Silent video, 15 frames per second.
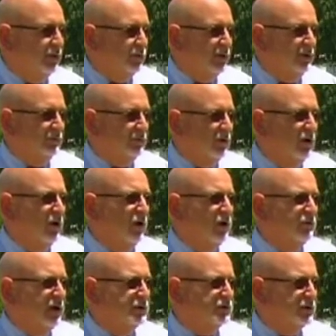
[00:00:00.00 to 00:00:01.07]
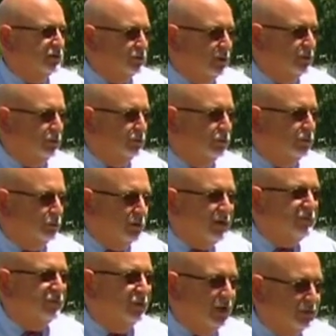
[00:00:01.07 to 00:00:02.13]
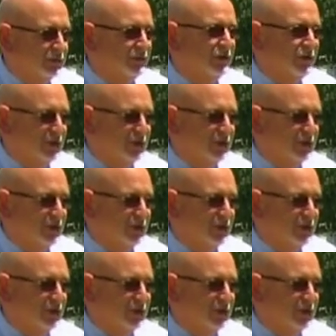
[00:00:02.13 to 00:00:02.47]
flood prone areas. Find out next.